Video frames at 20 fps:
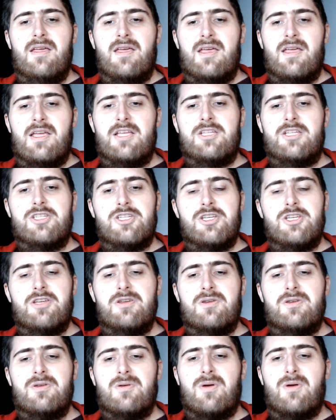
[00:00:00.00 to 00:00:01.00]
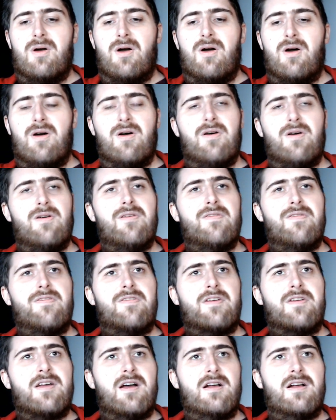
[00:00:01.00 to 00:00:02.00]
issue of
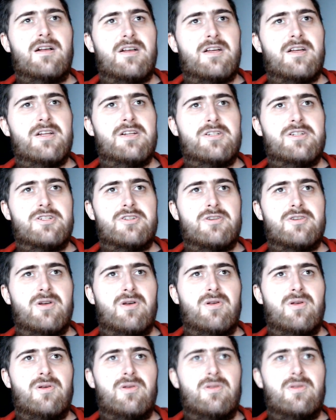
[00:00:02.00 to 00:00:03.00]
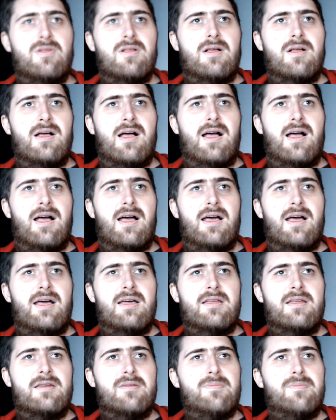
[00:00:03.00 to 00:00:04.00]
gun control
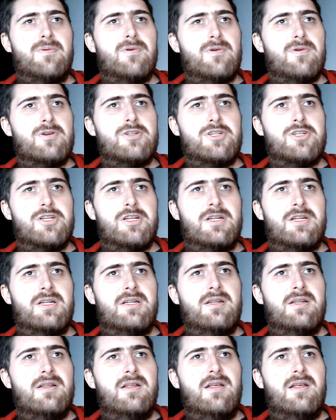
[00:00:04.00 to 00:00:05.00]
and abortion,